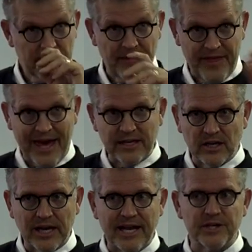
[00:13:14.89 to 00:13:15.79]
at that
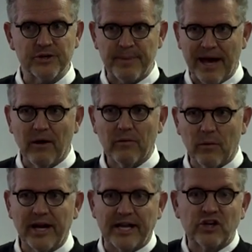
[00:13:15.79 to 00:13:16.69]
young age about
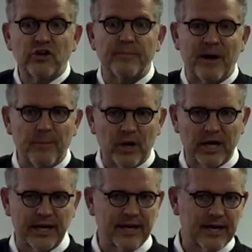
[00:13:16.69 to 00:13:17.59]
what I could about
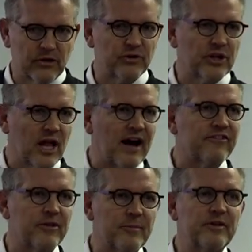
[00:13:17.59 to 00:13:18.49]
marketing, and I learned a lot
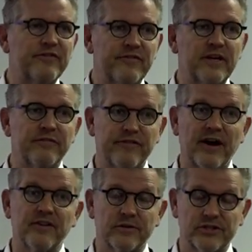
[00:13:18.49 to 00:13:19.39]
from them in, in
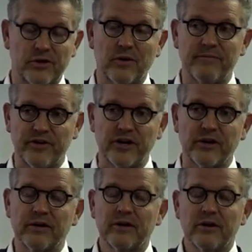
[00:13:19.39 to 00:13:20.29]
five years. So I'm very
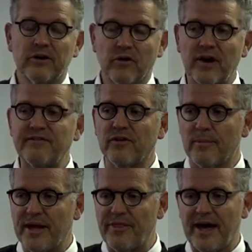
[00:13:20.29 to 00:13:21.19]
grateful
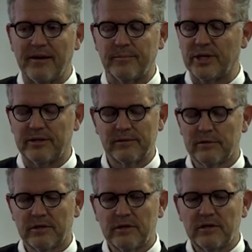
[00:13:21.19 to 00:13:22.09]
about that. But
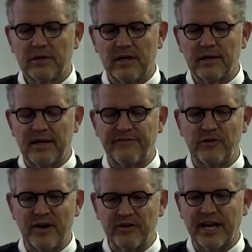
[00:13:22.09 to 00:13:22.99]
if
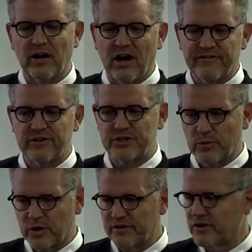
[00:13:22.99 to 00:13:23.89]
you ever get offered to
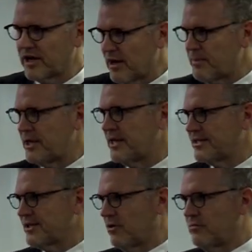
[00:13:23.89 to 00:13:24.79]
work for a company
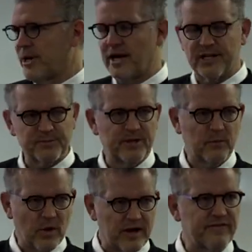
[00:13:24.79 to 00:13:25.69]
that's owned by a husband and
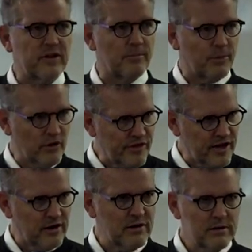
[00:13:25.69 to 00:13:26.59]
wife and they're both
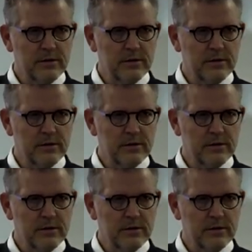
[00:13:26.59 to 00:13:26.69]
there,